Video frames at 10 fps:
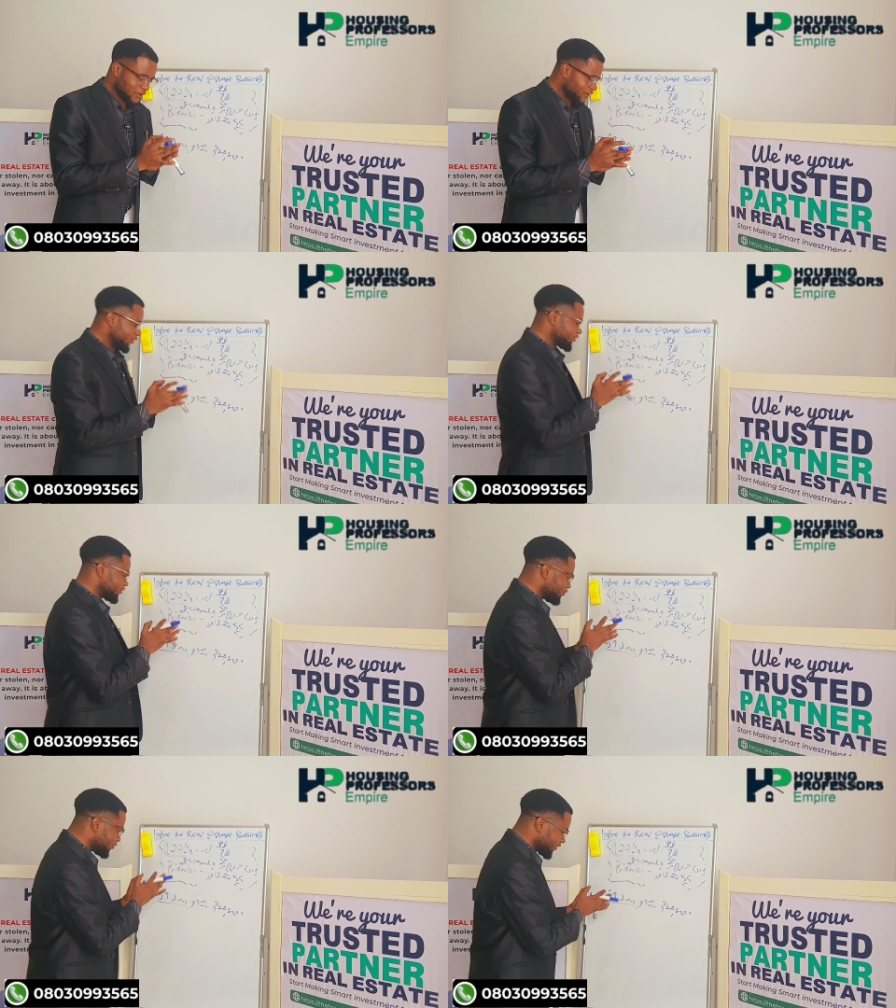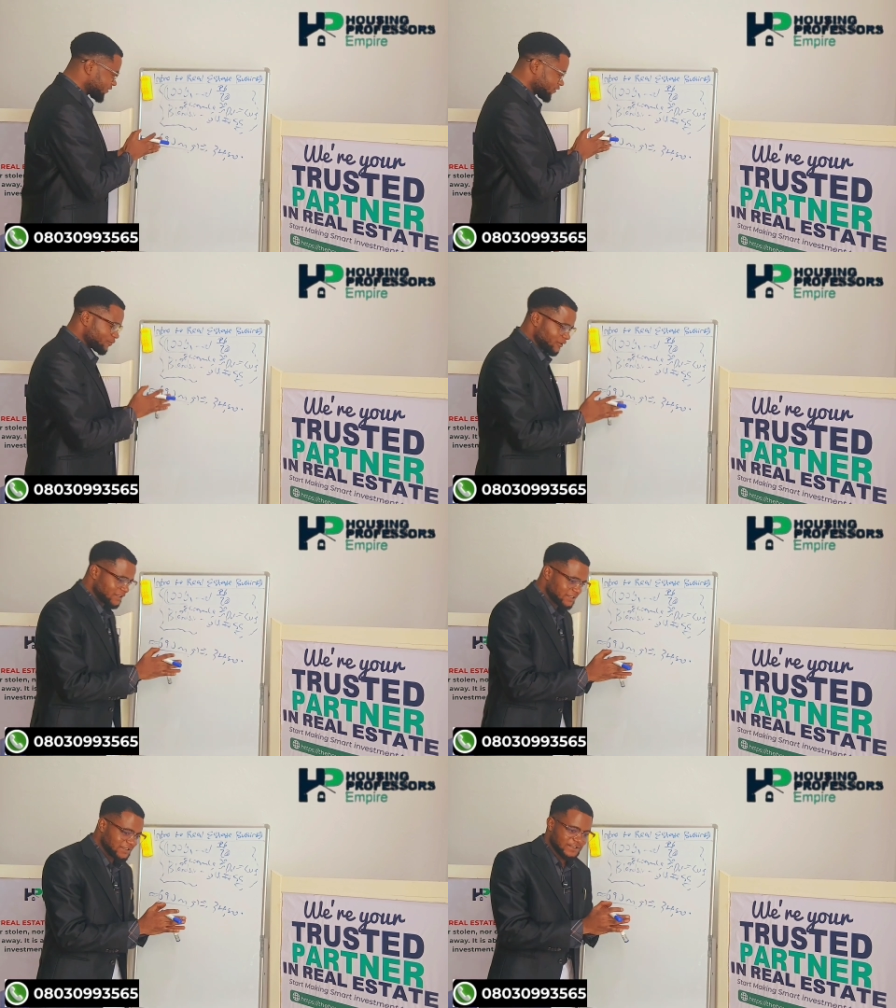because you brought
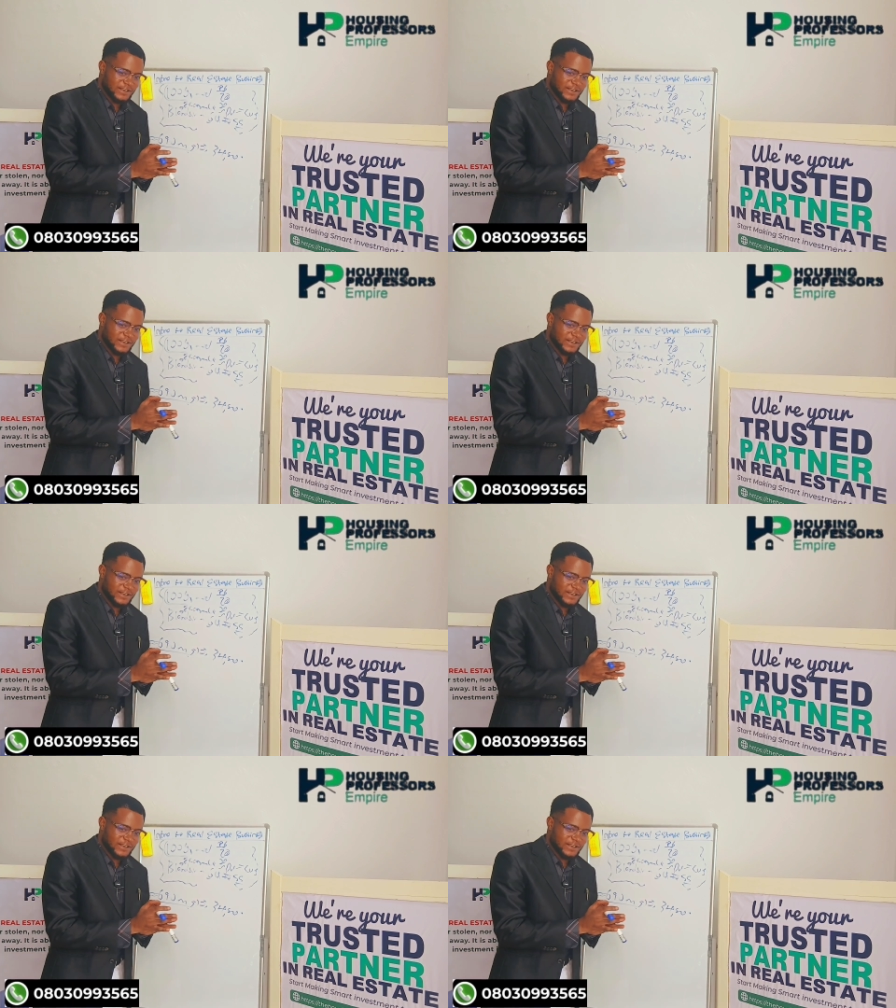somebody